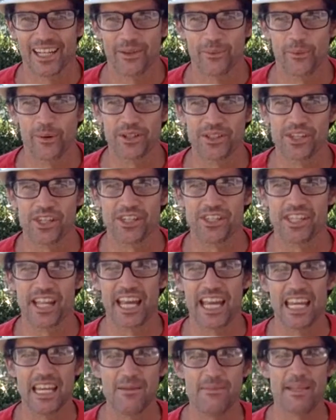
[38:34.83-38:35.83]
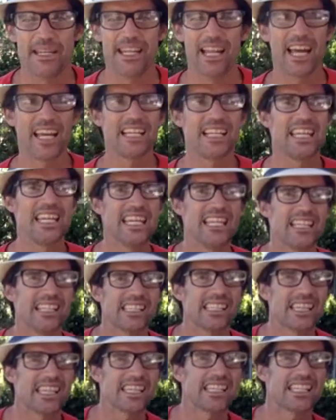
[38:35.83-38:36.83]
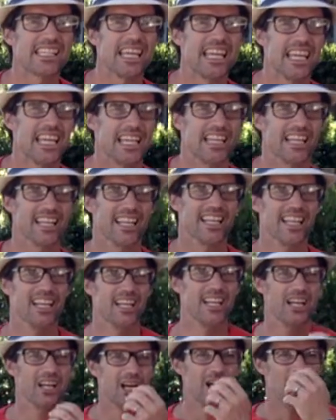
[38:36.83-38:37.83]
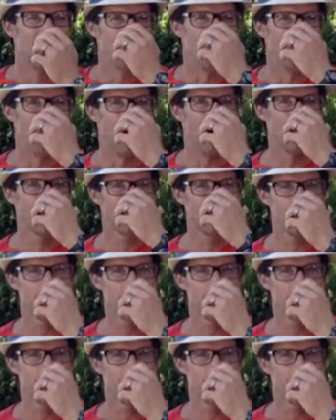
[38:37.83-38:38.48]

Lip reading: was his name in 1916. Wally